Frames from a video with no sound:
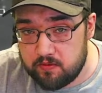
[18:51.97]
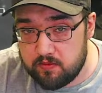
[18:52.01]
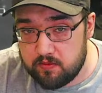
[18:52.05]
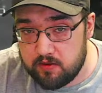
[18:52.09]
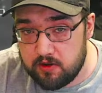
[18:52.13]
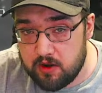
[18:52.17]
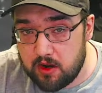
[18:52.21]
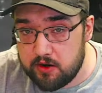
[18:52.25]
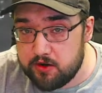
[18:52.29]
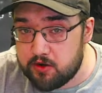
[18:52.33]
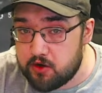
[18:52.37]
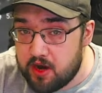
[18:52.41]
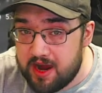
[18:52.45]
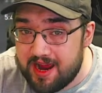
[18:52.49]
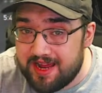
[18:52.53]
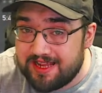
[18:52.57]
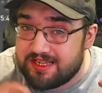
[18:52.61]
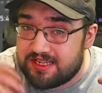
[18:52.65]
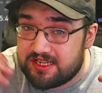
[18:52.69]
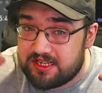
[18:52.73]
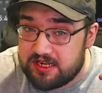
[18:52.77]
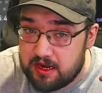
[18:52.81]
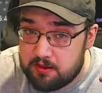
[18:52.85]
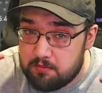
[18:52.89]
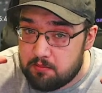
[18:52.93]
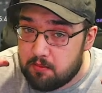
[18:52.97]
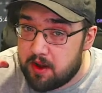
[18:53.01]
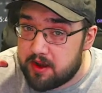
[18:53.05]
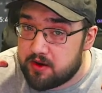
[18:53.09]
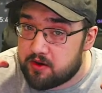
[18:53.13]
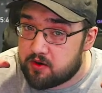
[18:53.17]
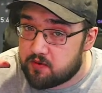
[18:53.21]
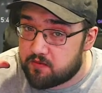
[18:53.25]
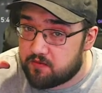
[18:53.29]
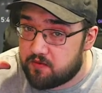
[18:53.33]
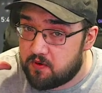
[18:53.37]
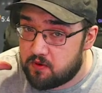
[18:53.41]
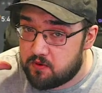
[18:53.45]
or your headset
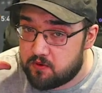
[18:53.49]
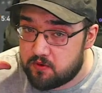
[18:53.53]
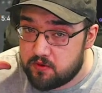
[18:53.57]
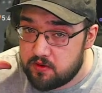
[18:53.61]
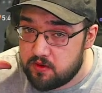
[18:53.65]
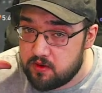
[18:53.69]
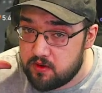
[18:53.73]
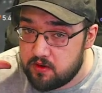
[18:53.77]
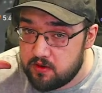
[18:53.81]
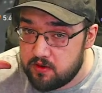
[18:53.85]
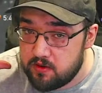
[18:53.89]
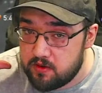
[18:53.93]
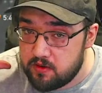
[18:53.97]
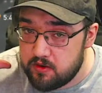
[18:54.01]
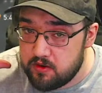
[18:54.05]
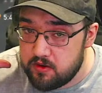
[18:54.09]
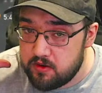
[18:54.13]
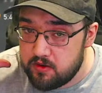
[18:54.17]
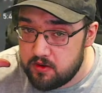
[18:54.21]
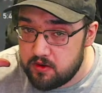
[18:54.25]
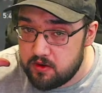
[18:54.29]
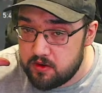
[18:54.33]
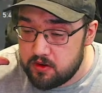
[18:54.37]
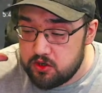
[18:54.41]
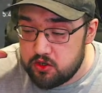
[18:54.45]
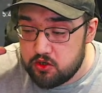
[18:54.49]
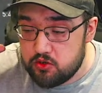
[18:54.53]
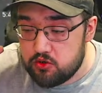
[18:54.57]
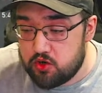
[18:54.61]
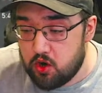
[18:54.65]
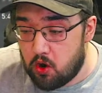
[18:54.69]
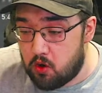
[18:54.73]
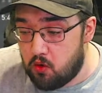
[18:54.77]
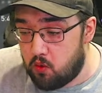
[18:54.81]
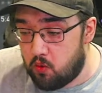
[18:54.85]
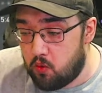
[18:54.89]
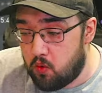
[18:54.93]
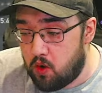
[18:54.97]
microphone. You
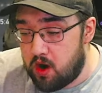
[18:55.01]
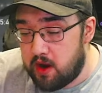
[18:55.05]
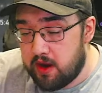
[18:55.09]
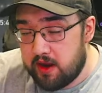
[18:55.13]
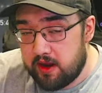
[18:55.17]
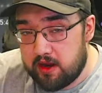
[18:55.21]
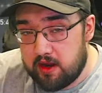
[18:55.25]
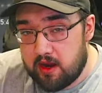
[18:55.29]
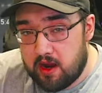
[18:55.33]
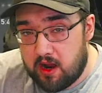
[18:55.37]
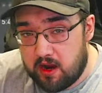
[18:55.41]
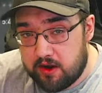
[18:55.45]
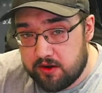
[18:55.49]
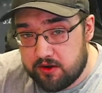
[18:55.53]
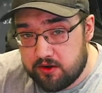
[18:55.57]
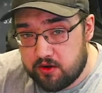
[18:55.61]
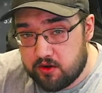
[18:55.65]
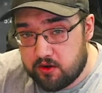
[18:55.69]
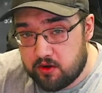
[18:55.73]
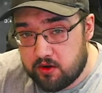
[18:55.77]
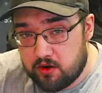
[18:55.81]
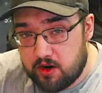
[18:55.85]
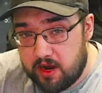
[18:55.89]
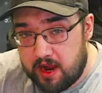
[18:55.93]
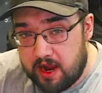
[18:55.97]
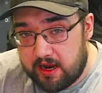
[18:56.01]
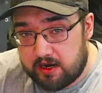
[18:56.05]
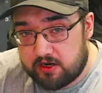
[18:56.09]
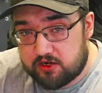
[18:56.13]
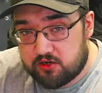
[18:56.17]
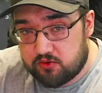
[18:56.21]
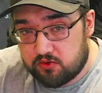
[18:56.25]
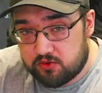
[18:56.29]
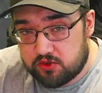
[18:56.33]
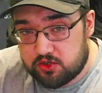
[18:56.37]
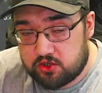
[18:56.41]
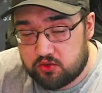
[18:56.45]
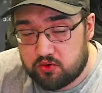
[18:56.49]
don't want it on your actual
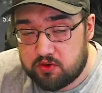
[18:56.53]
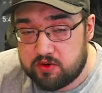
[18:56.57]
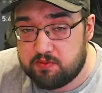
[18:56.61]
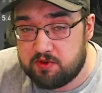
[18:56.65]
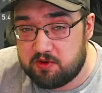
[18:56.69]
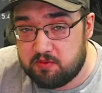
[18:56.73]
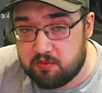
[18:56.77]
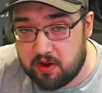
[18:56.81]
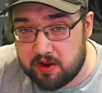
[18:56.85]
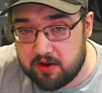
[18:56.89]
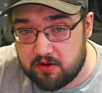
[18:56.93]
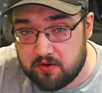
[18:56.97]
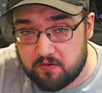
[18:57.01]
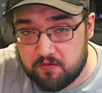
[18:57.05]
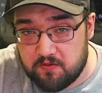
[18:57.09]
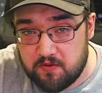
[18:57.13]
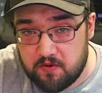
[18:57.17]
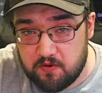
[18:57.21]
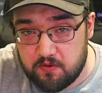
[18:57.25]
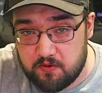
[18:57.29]
streaming microphone.